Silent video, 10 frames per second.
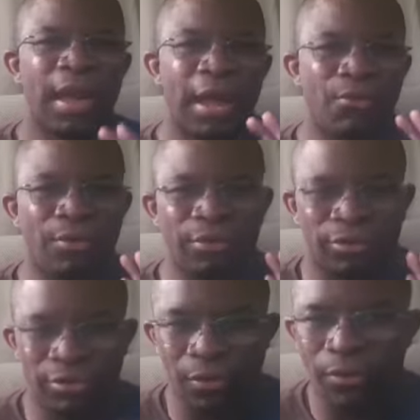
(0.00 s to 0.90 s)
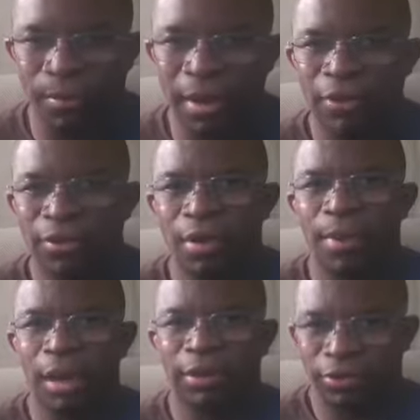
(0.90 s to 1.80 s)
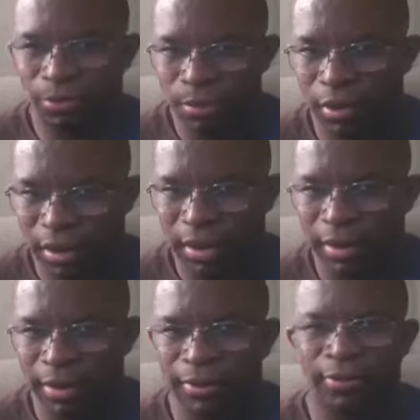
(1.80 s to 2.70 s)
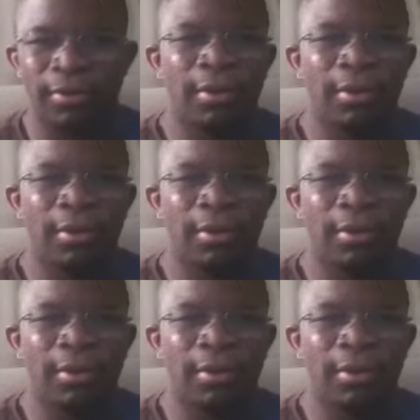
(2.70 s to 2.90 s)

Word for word: and what was so amazing about this book is,